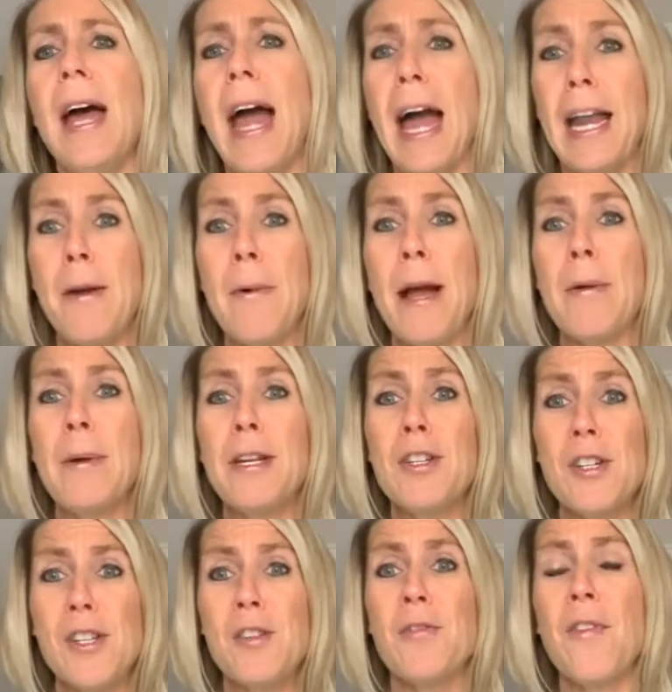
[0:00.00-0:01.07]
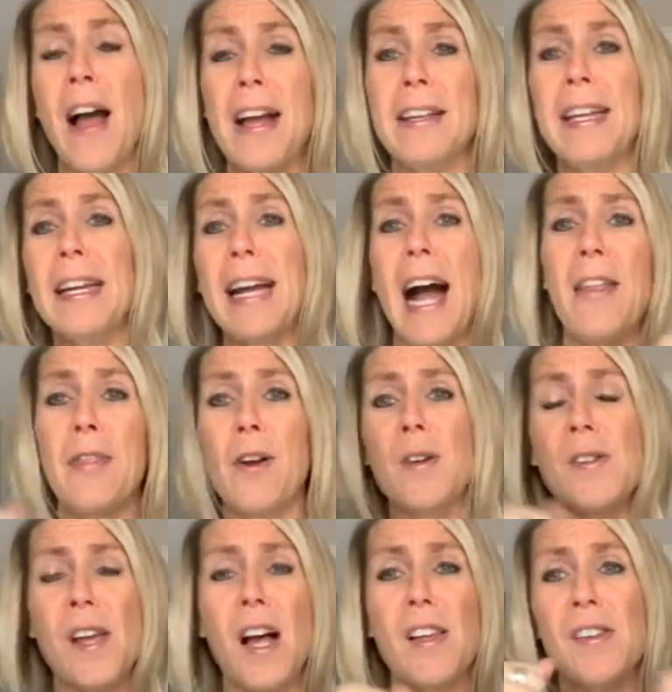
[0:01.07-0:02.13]
Anyway, we just finally got
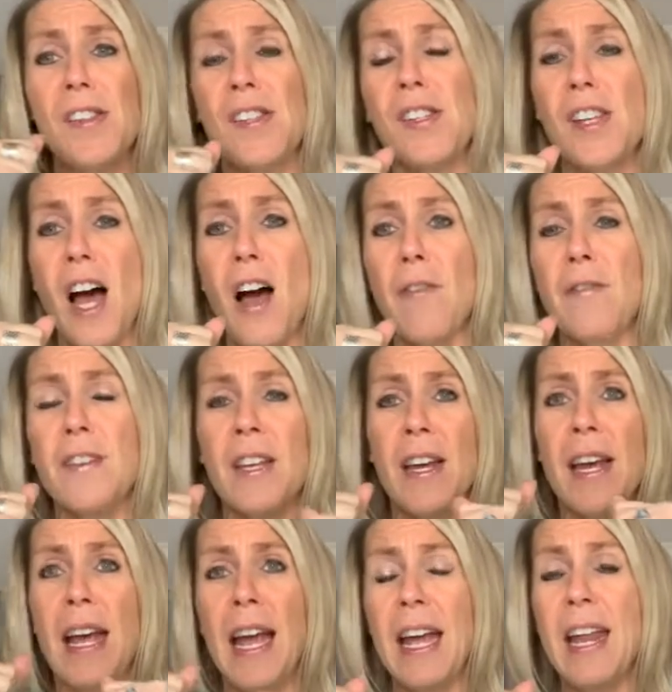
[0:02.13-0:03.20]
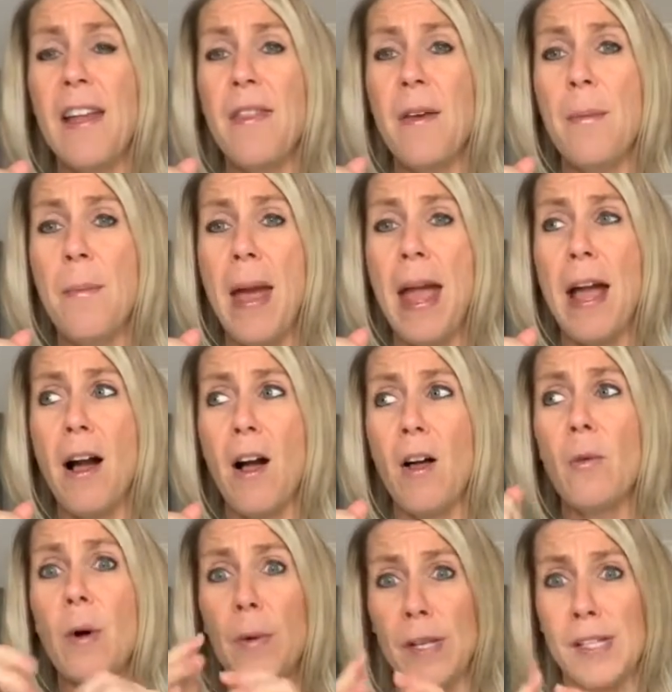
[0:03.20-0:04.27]
those all stuffed and in the
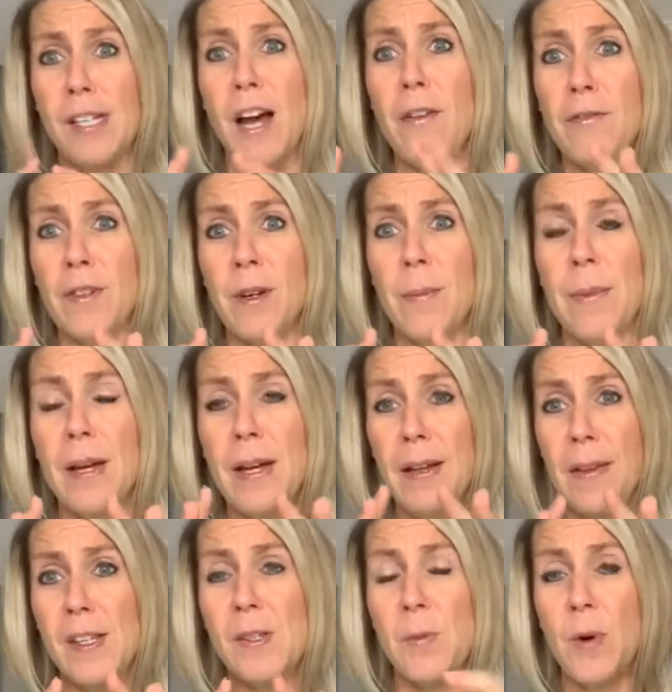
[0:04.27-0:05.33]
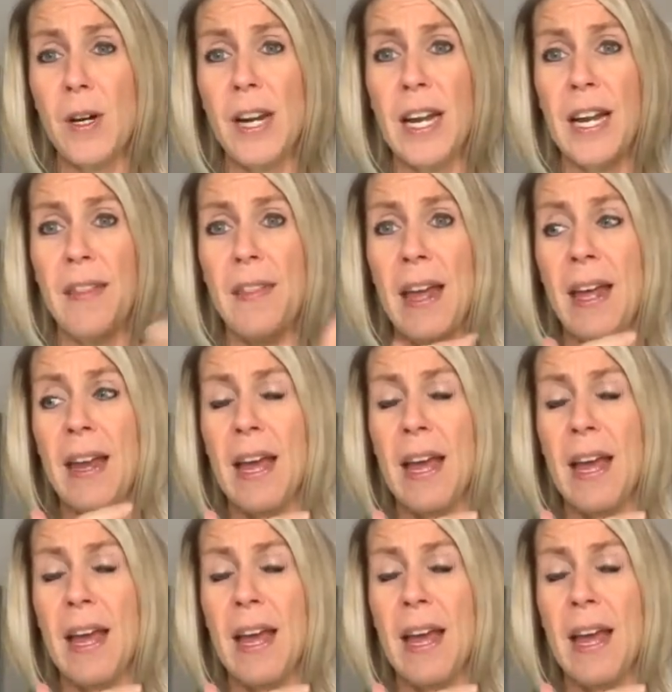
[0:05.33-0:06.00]
mail. Well, we stuffed them this morning, and then